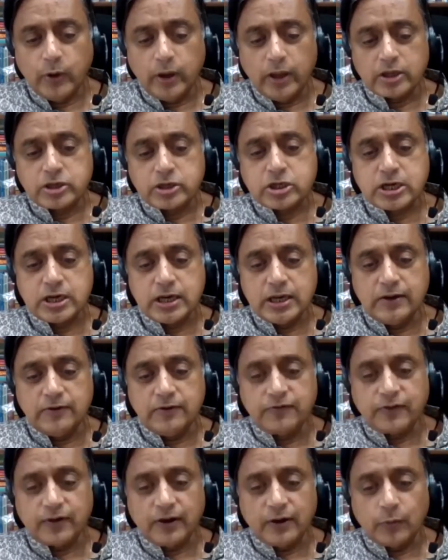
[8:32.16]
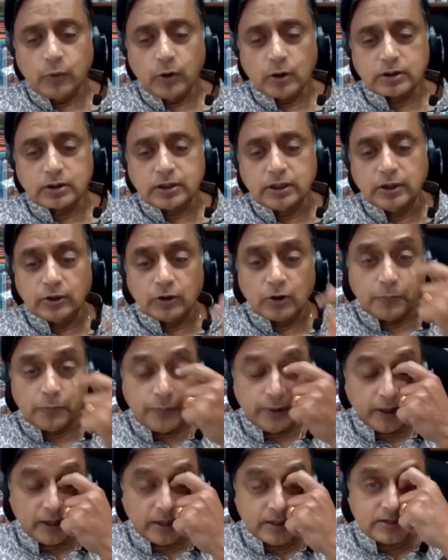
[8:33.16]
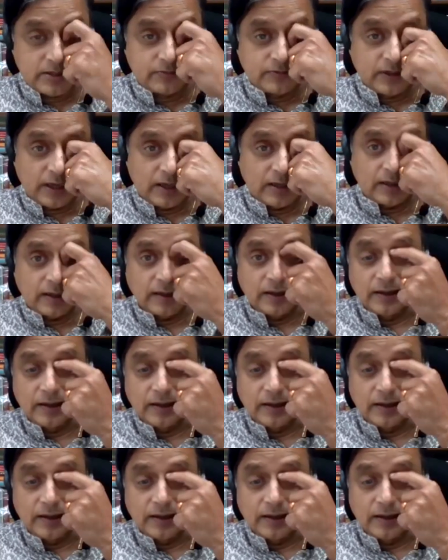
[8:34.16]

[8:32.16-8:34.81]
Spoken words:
we achieve what the Europeans have done?